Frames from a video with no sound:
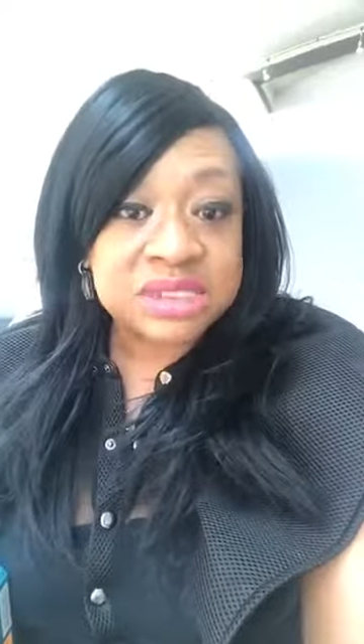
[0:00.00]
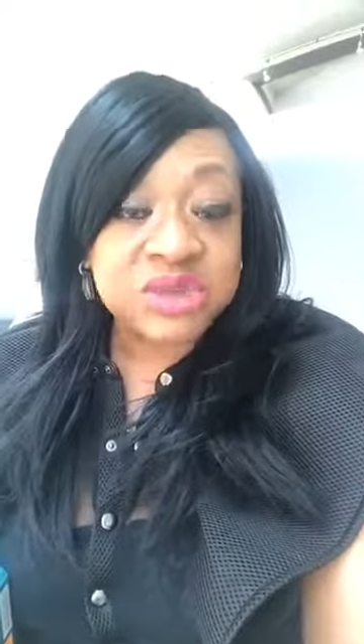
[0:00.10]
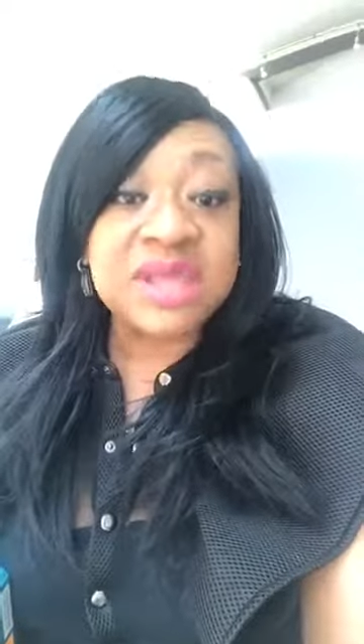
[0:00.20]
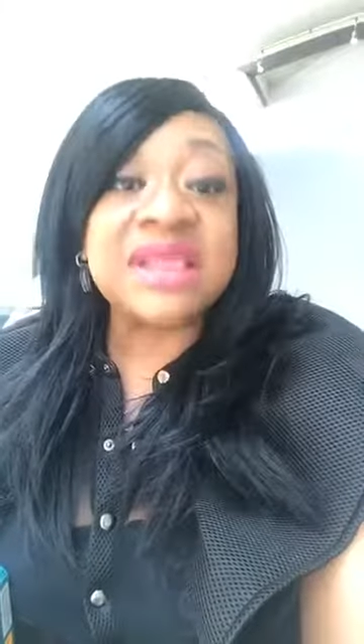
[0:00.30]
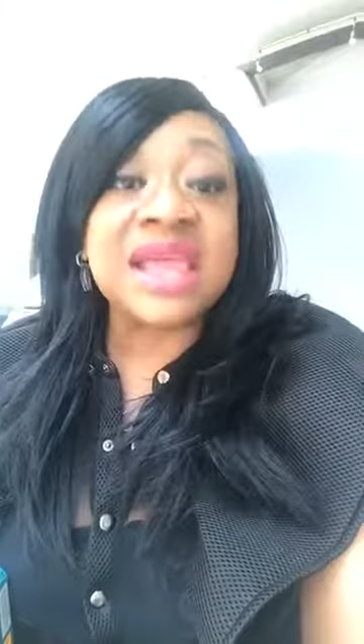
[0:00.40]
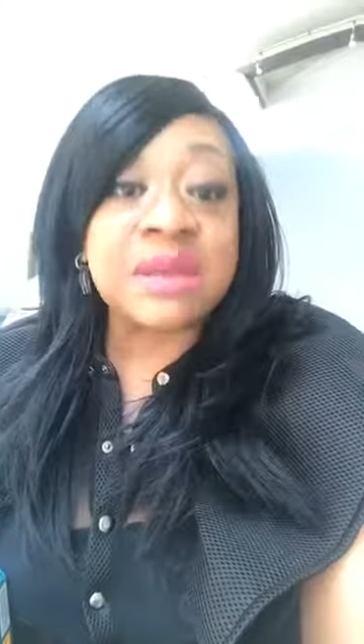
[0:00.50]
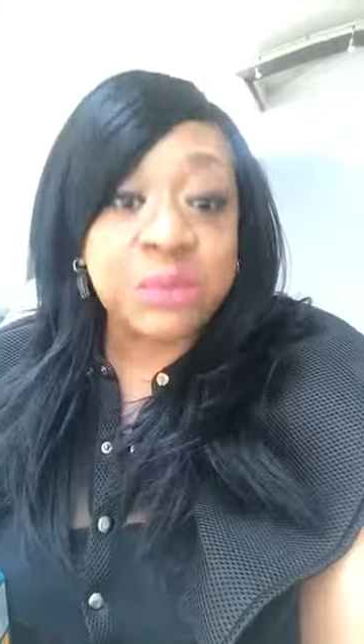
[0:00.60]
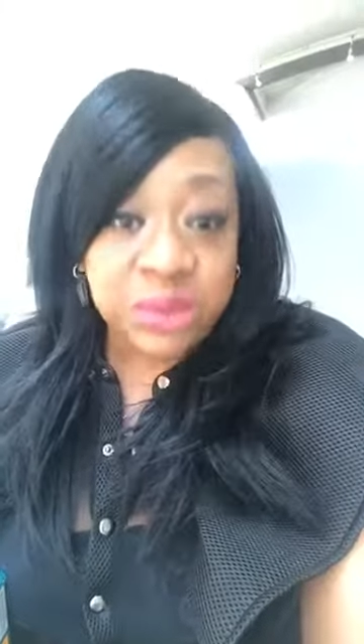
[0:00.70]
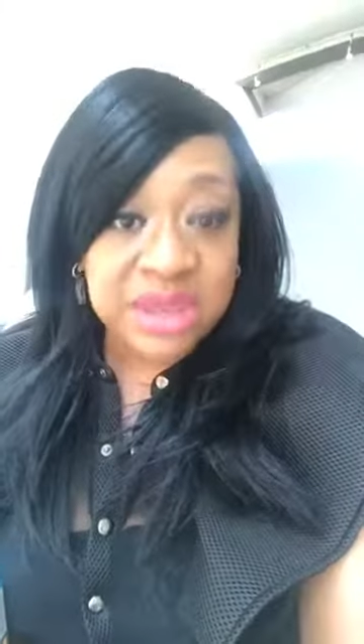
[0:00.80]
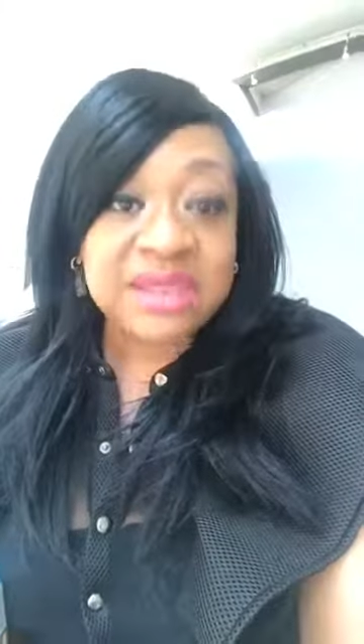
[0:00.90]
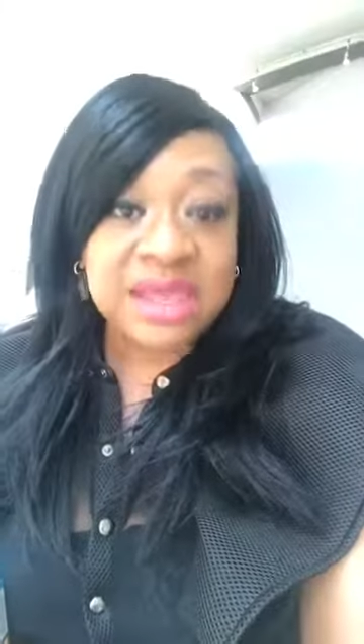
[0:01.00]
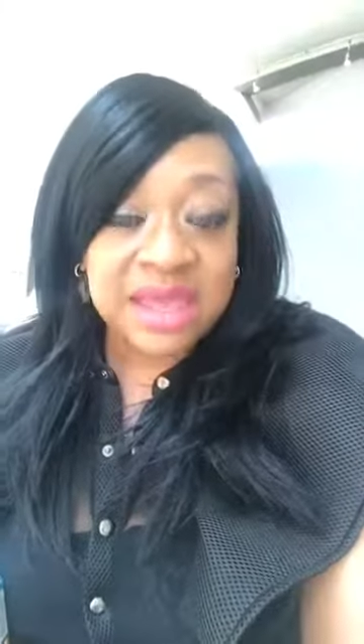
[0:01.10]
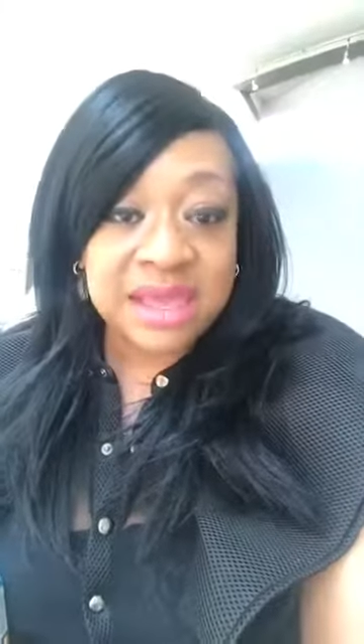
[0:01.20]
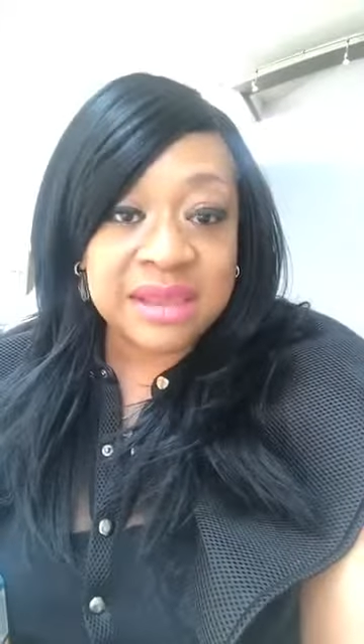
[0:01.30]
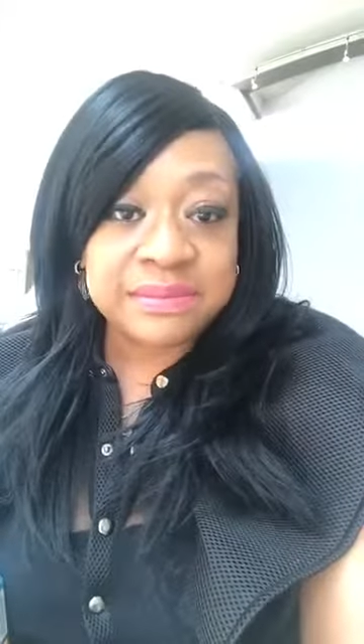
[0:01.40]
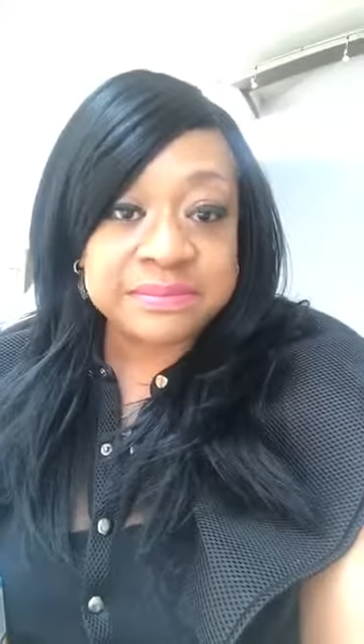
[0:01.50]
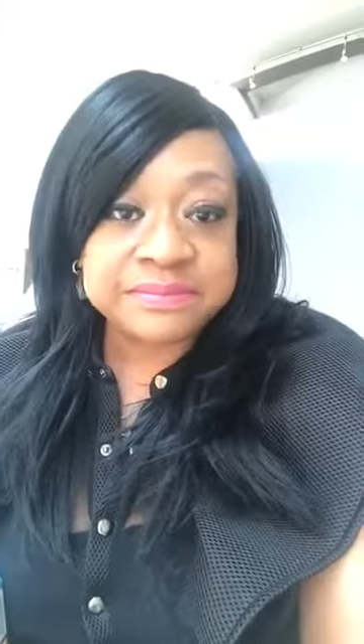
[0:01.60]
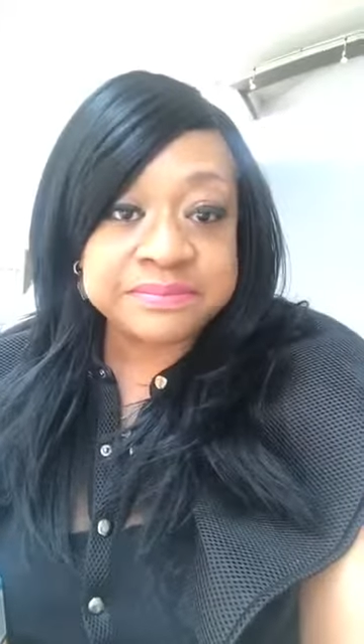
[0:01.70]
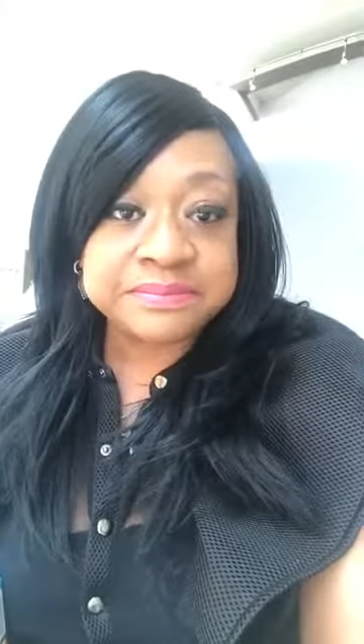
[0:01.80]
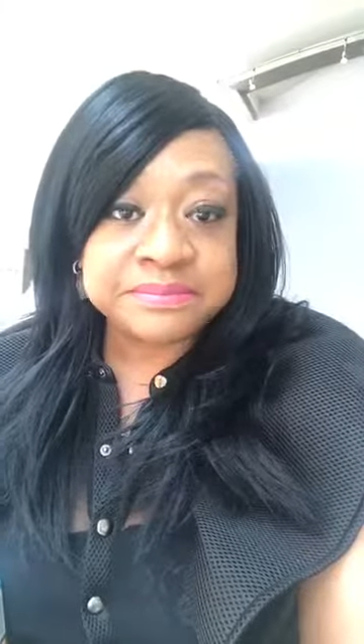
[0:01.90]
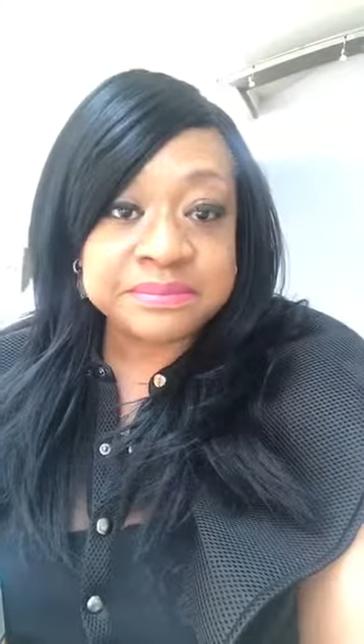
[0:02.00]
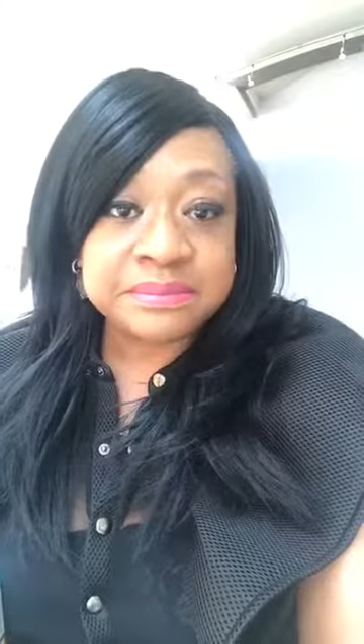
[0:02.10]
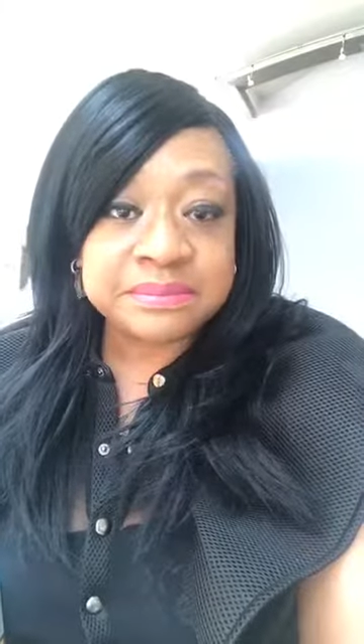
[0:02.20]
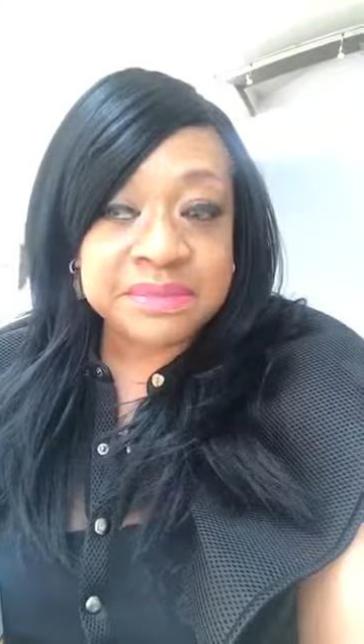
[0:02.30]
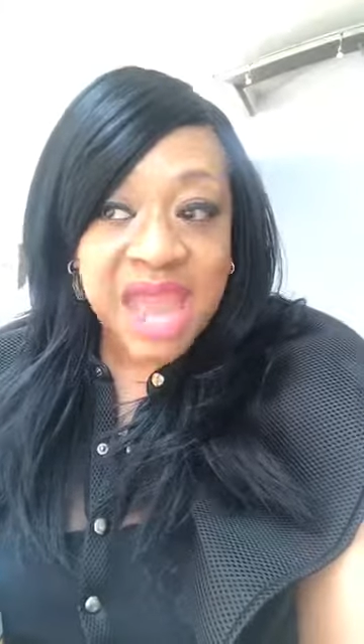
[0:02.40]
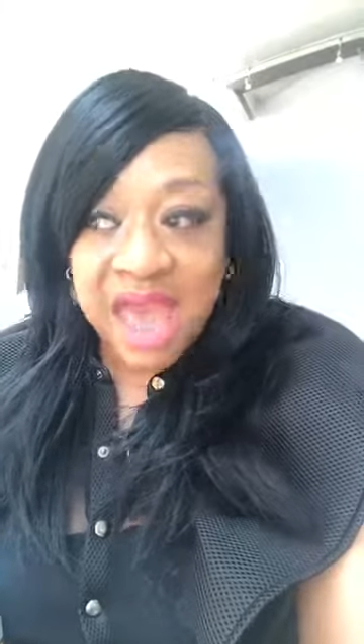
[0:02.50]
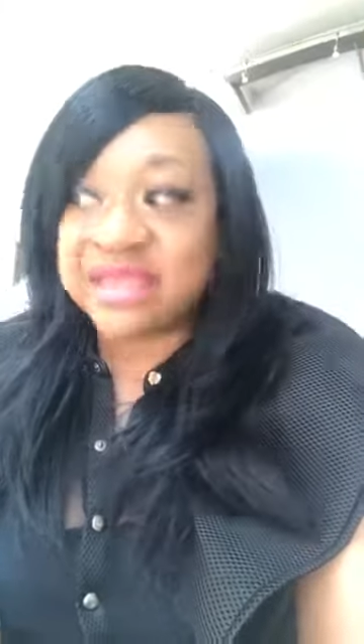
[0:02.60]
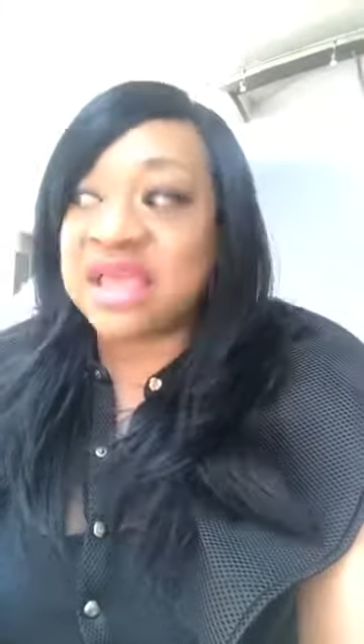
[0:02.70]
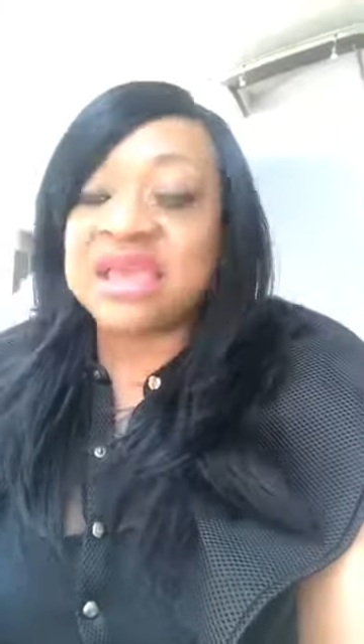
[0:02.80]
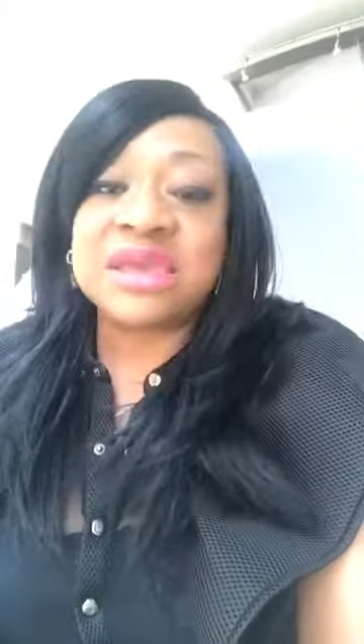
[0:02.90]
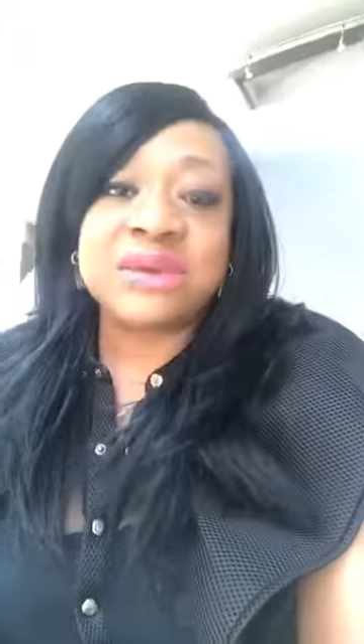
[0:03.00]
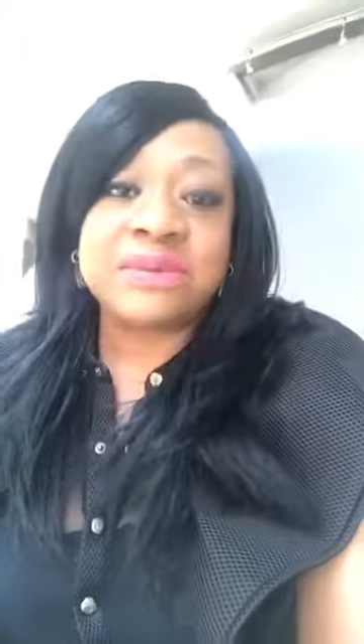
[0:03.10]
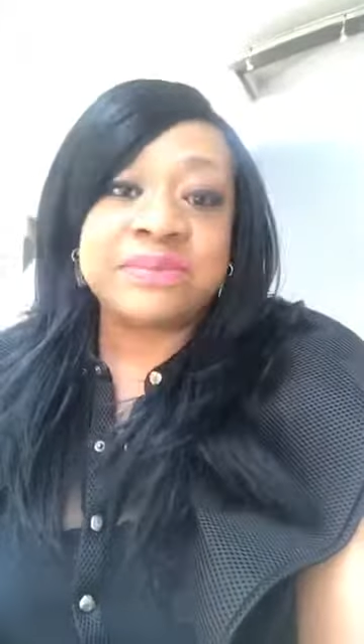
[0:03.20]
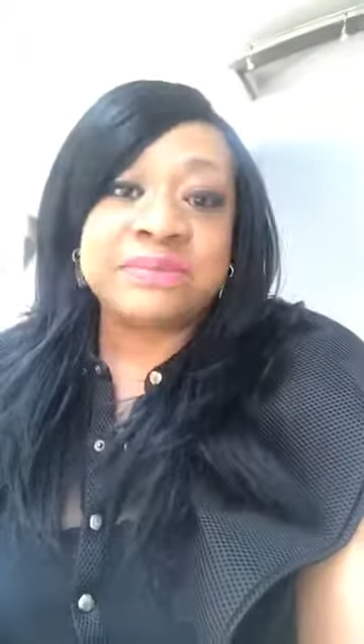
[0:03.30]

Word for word: so that they can breathe again. I thank you